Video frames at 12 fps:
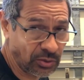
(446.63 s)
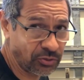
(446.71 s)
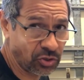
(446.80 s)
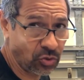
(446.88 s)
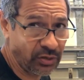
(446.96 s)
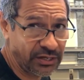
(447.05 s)
So I'm
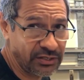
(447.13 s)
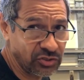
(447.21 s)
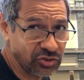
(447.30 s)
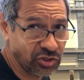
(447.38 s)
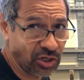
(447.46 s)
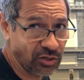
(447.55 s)
going to go ahead and
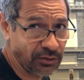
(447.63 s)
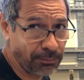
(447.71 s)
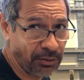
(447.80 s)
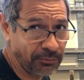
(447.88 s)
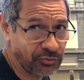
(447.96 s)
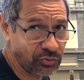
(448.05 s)
install the
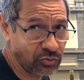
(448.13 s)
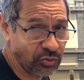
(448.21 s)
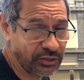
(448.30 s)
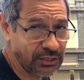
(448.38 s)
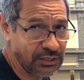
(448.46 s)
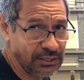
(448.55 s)
pumps real
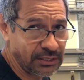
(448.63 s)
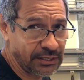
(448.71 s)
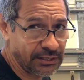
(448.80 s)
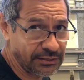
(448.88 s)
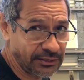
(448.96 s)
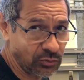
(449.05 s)
quick,
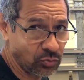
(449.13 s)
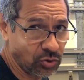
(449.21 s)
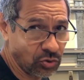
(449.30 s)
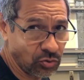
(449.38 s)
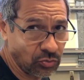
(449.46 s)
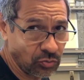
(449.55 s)
and then
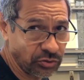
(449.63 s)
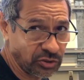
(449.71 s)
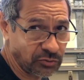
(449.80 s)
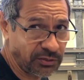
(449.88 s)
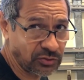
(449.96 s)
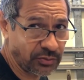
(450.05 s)
we'll
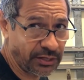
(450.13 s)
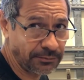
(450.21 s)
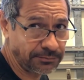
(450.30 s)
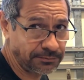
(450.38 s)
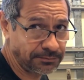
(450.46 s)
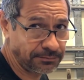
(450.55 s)
touch base with that.